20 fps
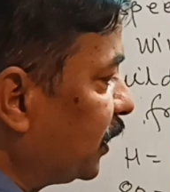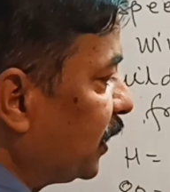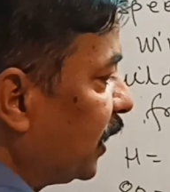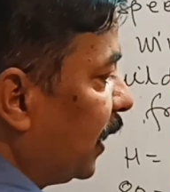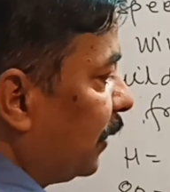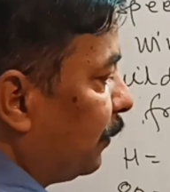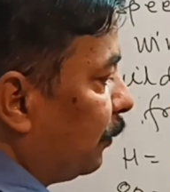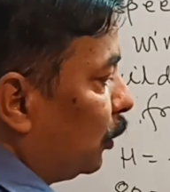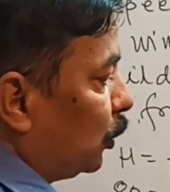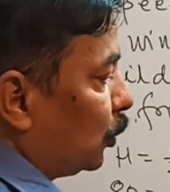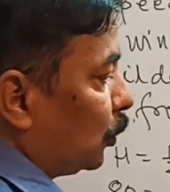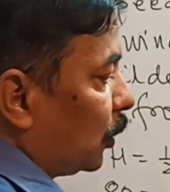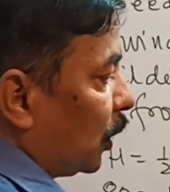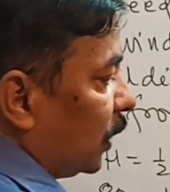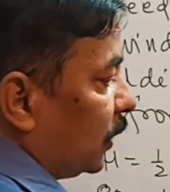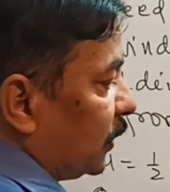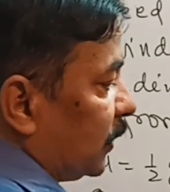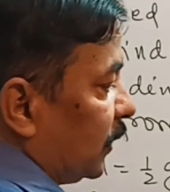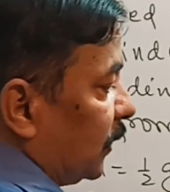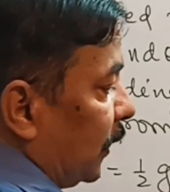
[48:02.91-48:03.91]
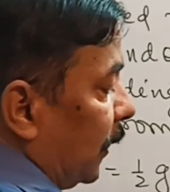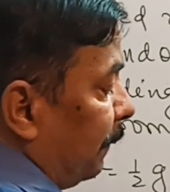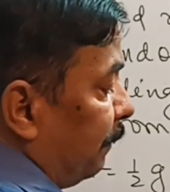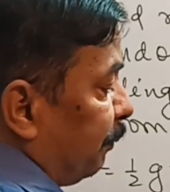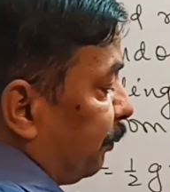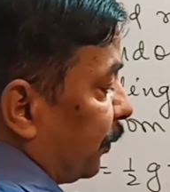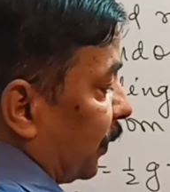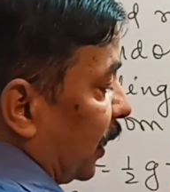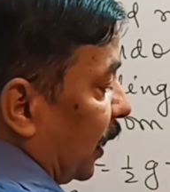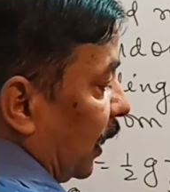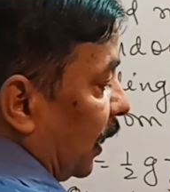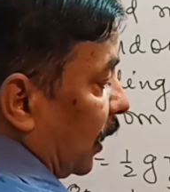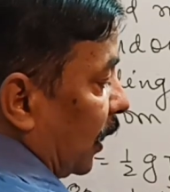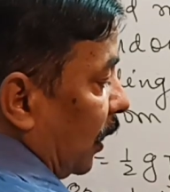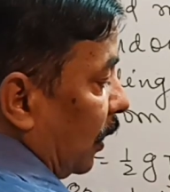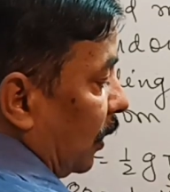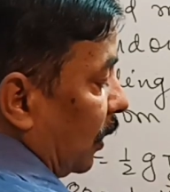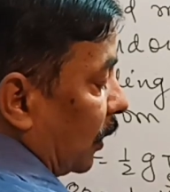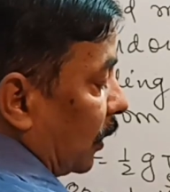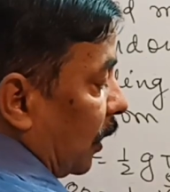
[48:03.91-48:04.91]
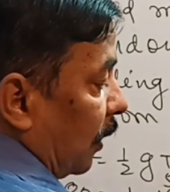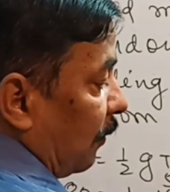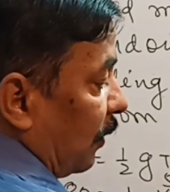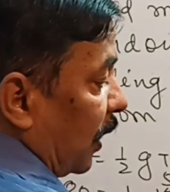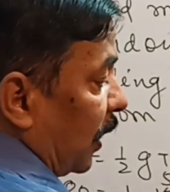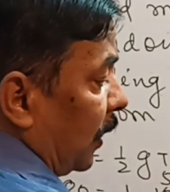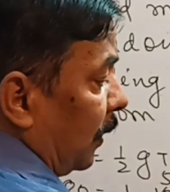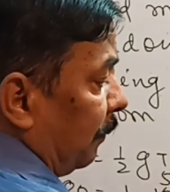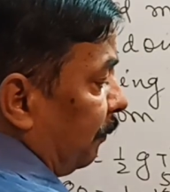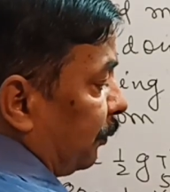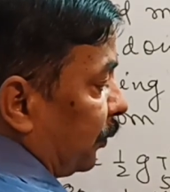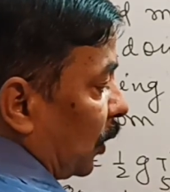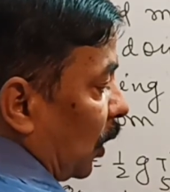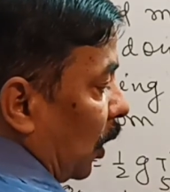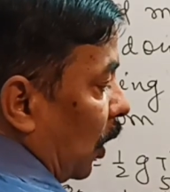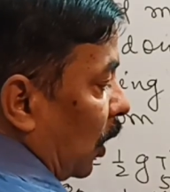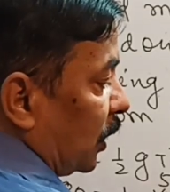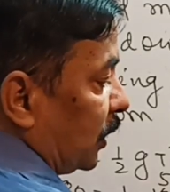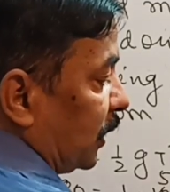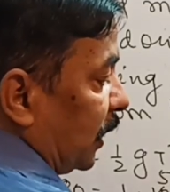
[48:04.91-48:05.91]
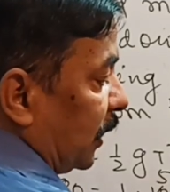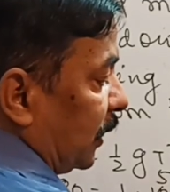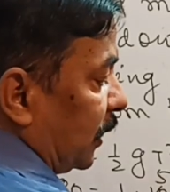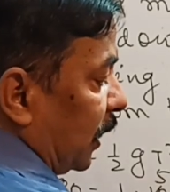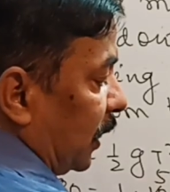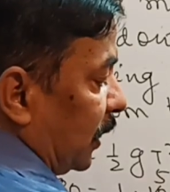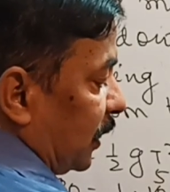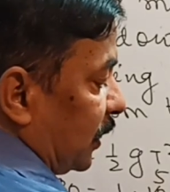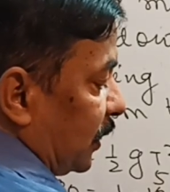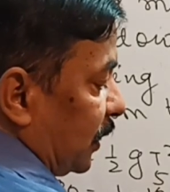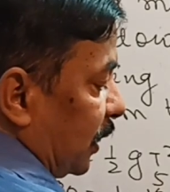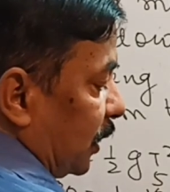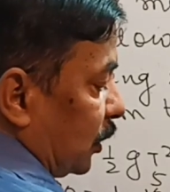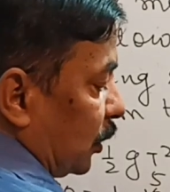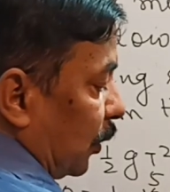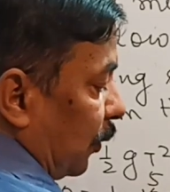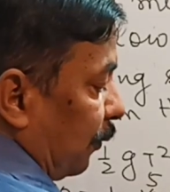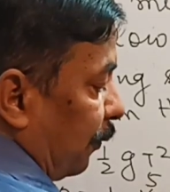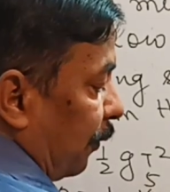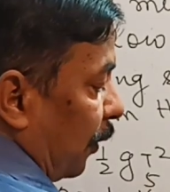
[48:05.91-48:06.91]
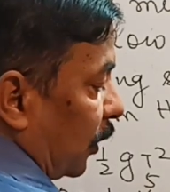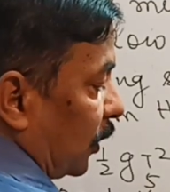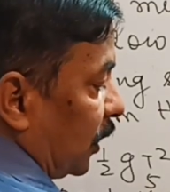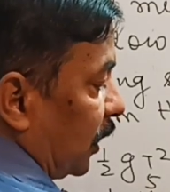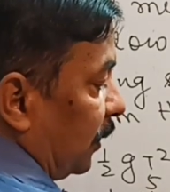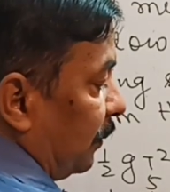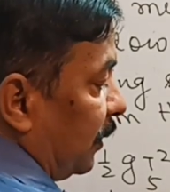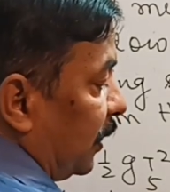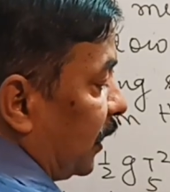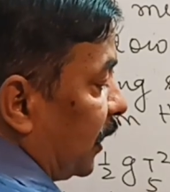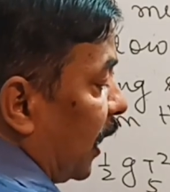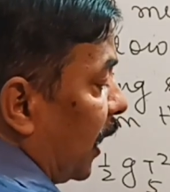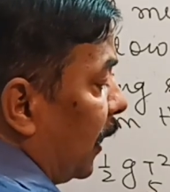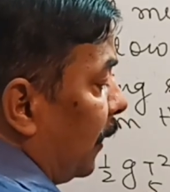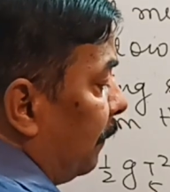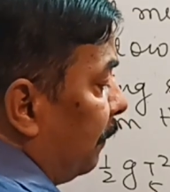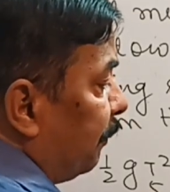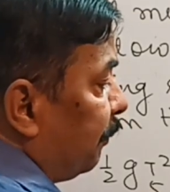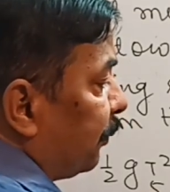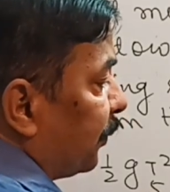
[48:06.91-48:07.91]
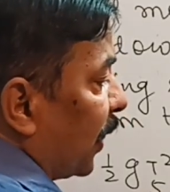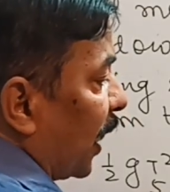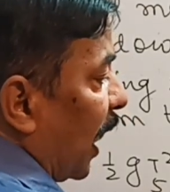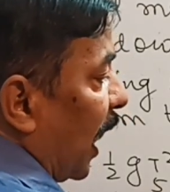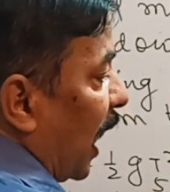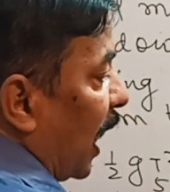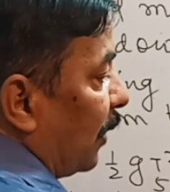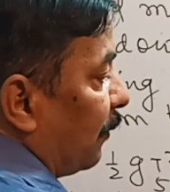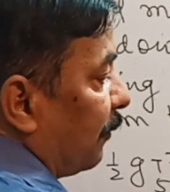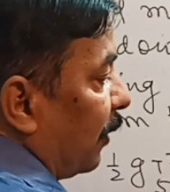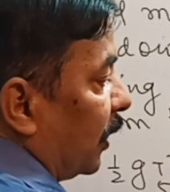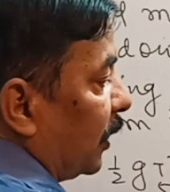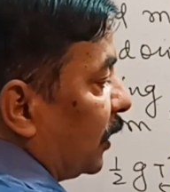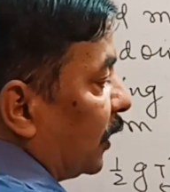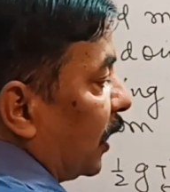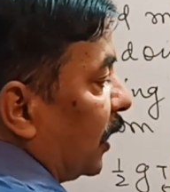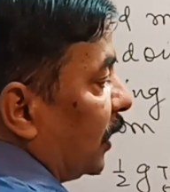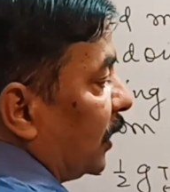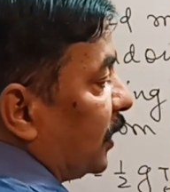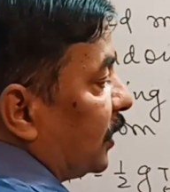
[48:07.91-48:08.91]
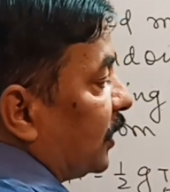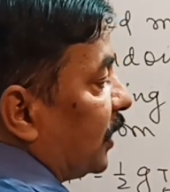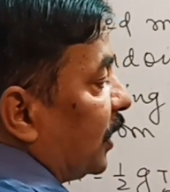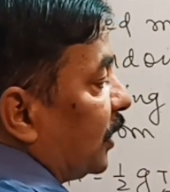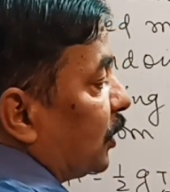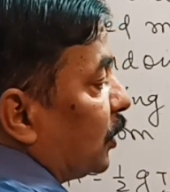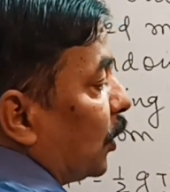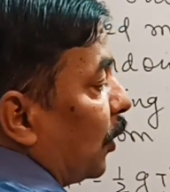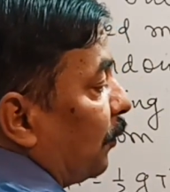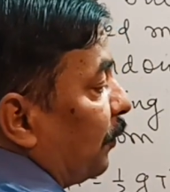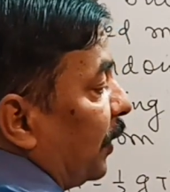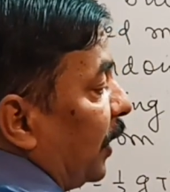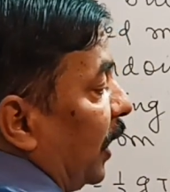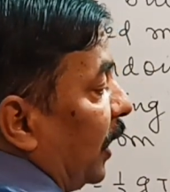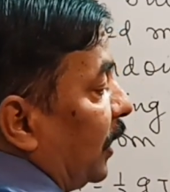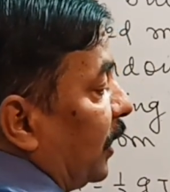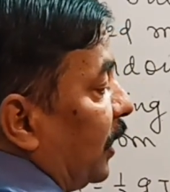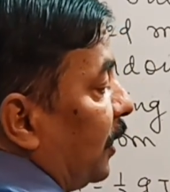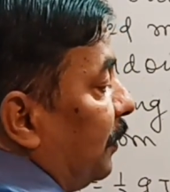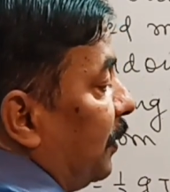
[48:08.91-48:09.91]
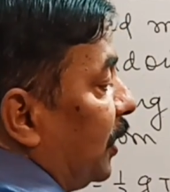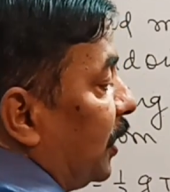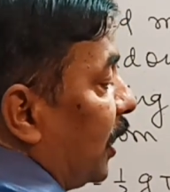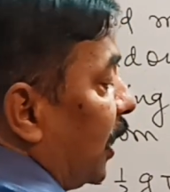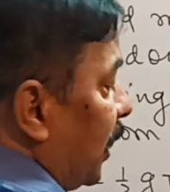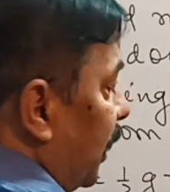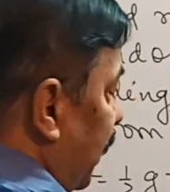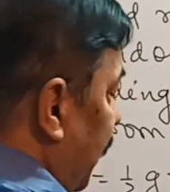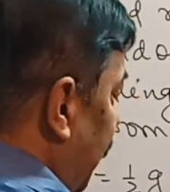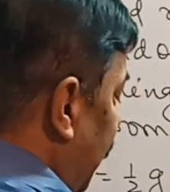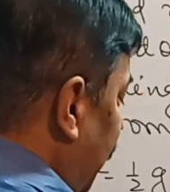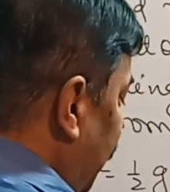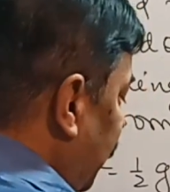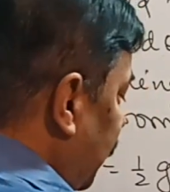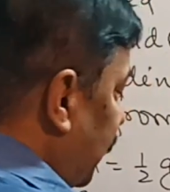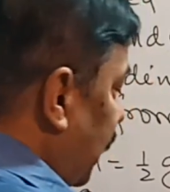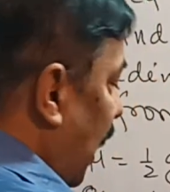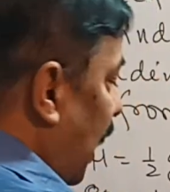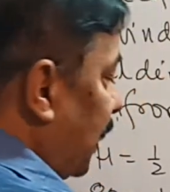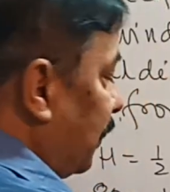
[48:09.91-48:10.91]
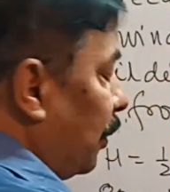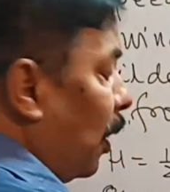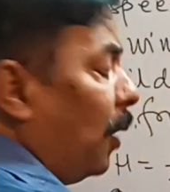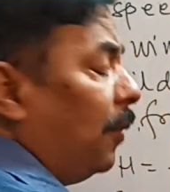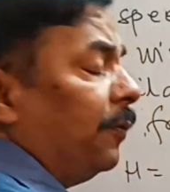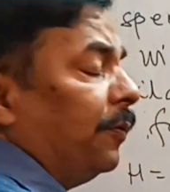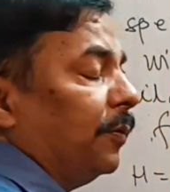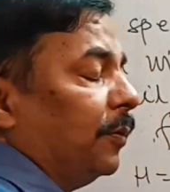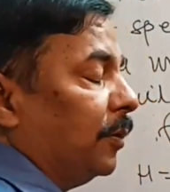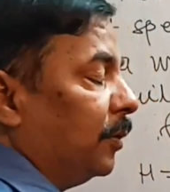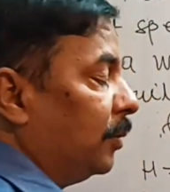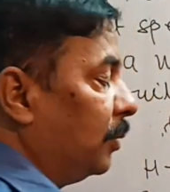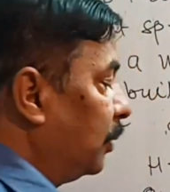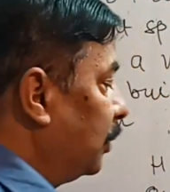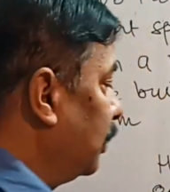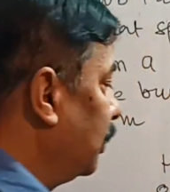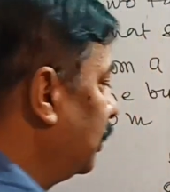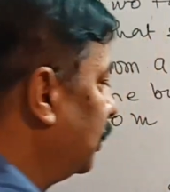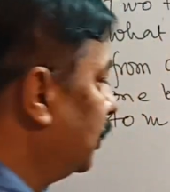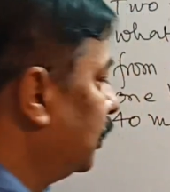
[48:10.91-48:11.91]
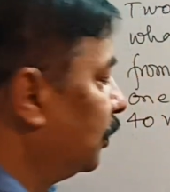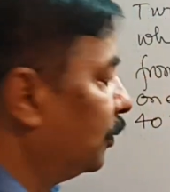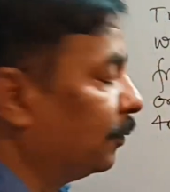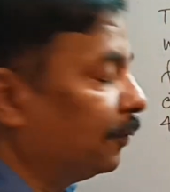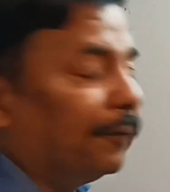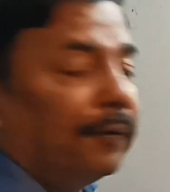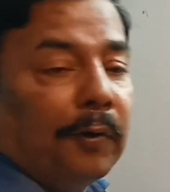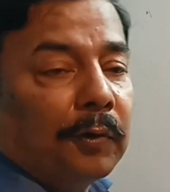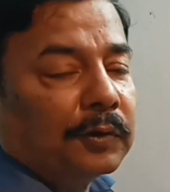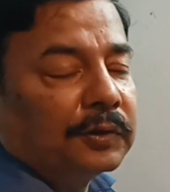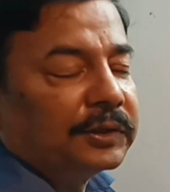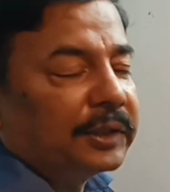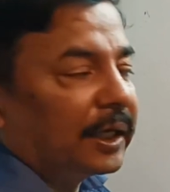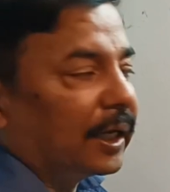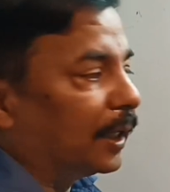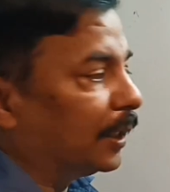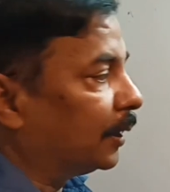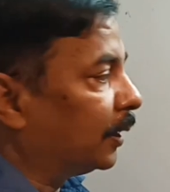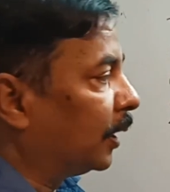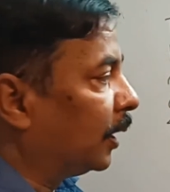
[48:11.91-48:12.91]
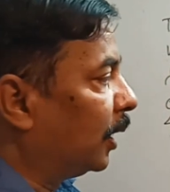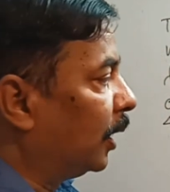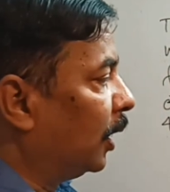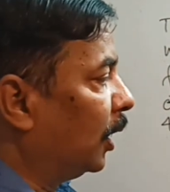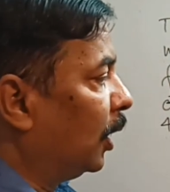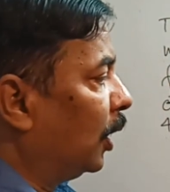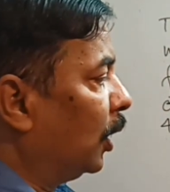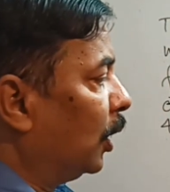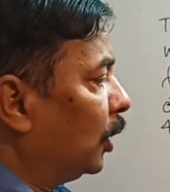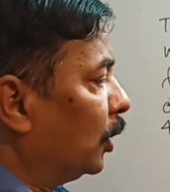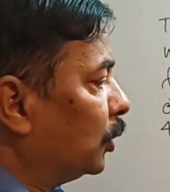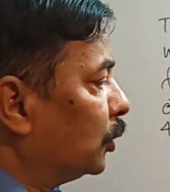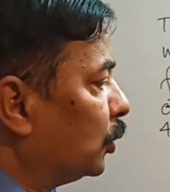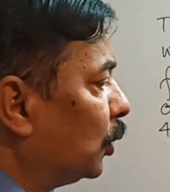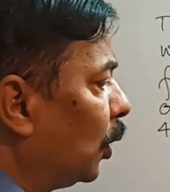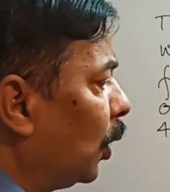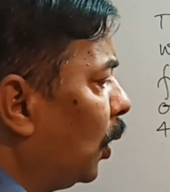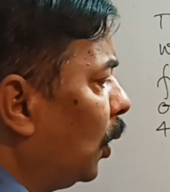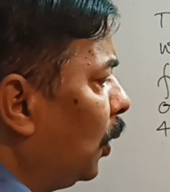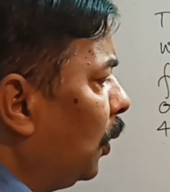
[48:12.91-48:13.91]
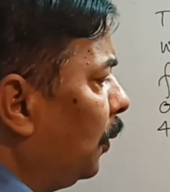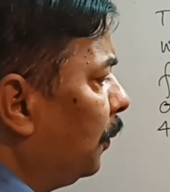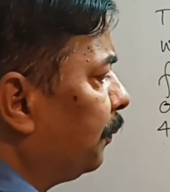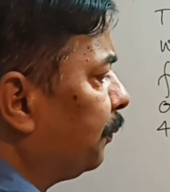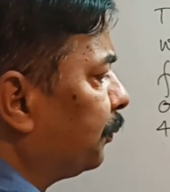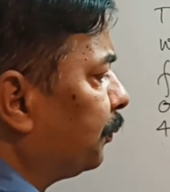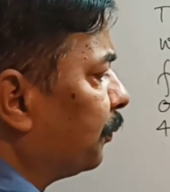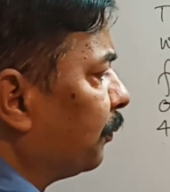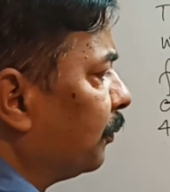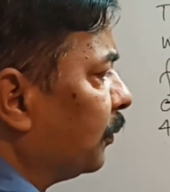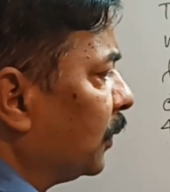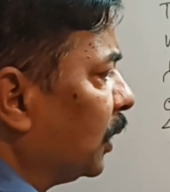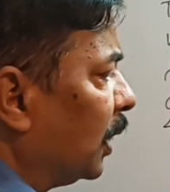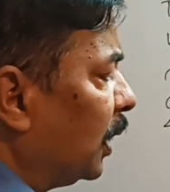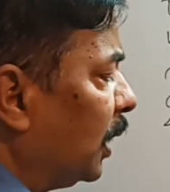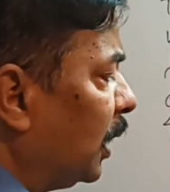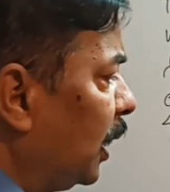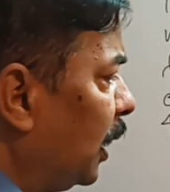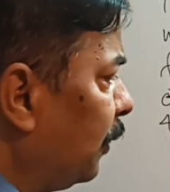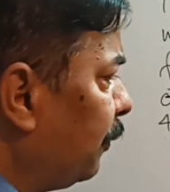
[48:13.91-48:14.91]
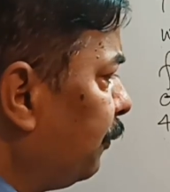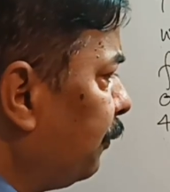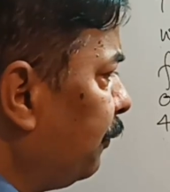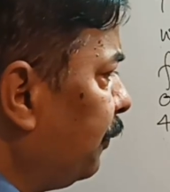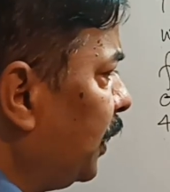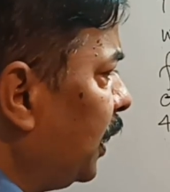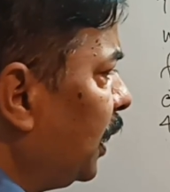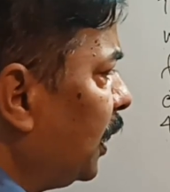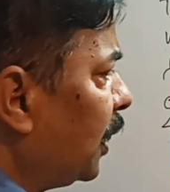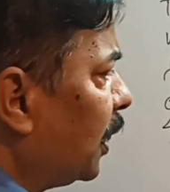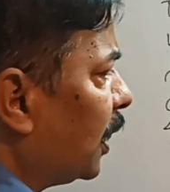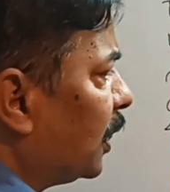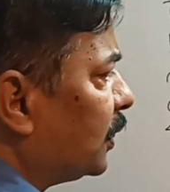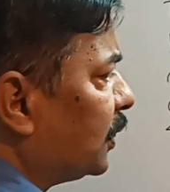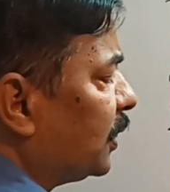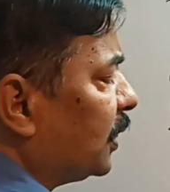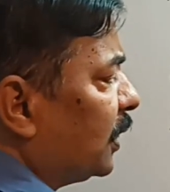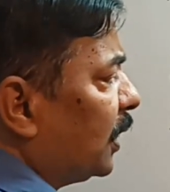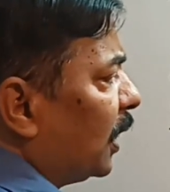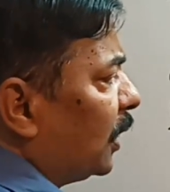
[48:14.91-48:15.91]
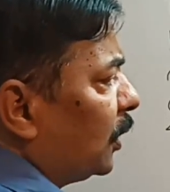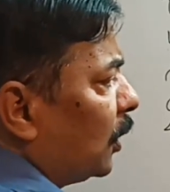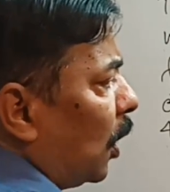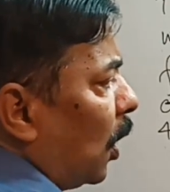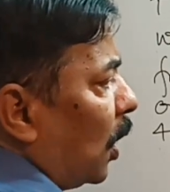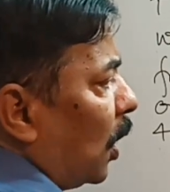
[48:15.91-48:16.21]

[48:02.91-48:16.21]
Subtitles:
is able to cover horizontal distance of 40 meter and vertical distance of 80 meter in time of 4 seconds. So if we consider the